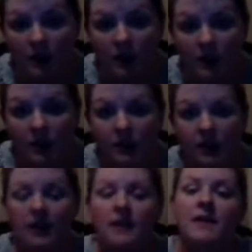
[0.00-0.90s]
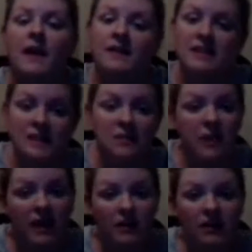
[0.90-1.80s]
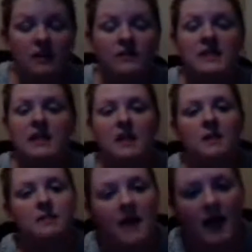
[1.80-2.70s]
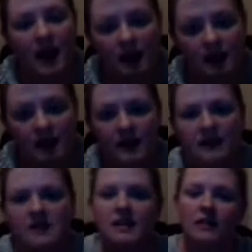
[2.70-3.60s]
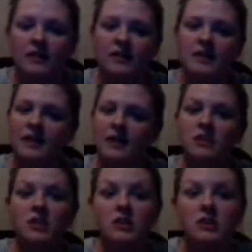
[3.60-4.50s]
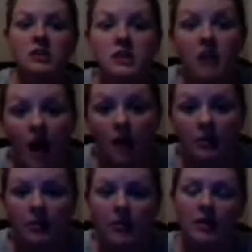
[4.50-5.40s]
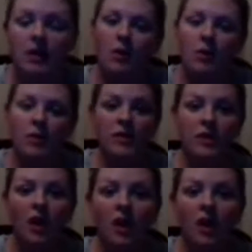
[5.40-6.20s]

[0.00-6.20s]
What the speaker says: That's an imperative. It's a command. It's telling the kid to stop or the car to stop.